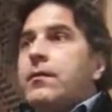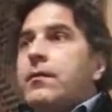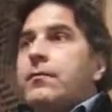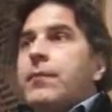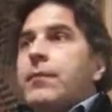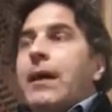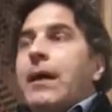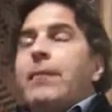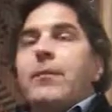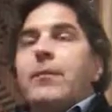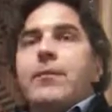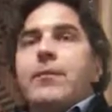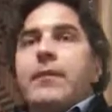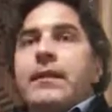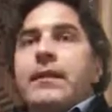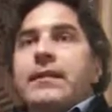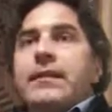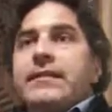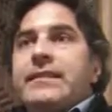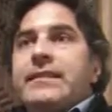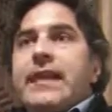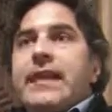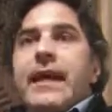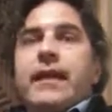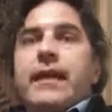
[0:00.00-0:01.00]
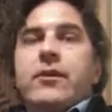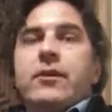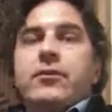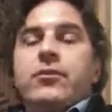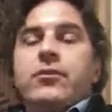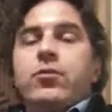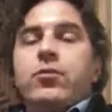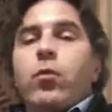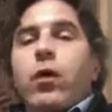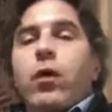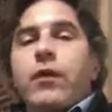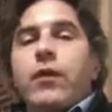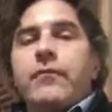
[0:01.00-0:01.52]
probably 10 or
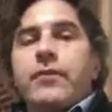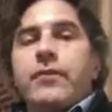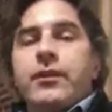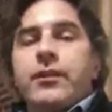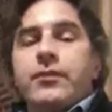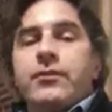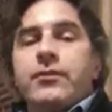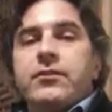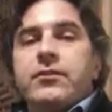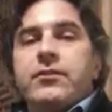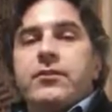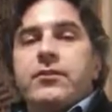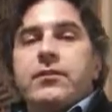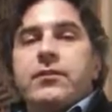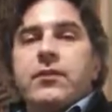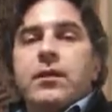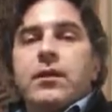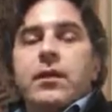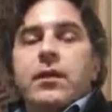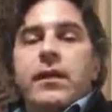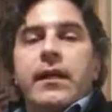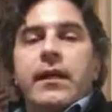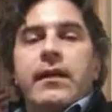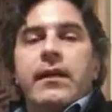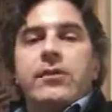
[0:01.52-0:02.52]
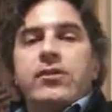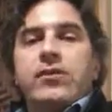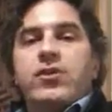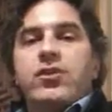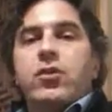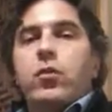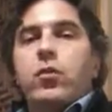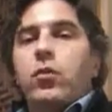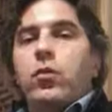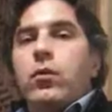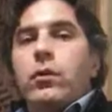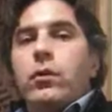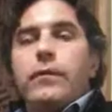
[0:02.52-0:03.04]
12 years in
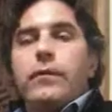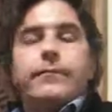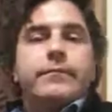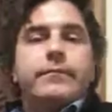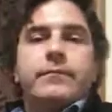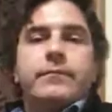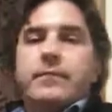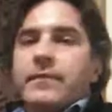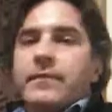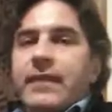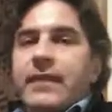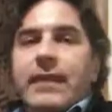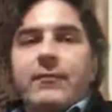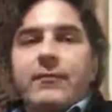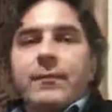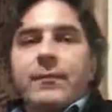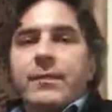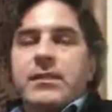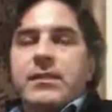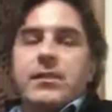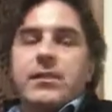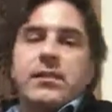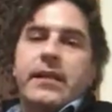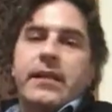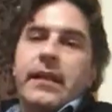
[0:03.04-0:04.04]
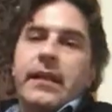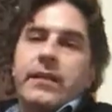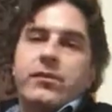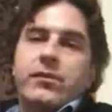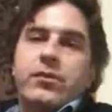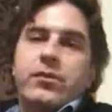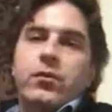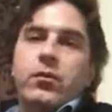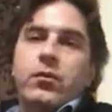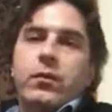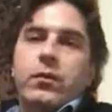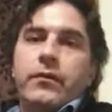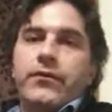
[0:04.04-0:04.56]
school, never missed a day of
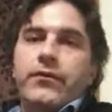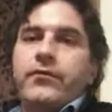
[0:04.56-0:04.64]
school.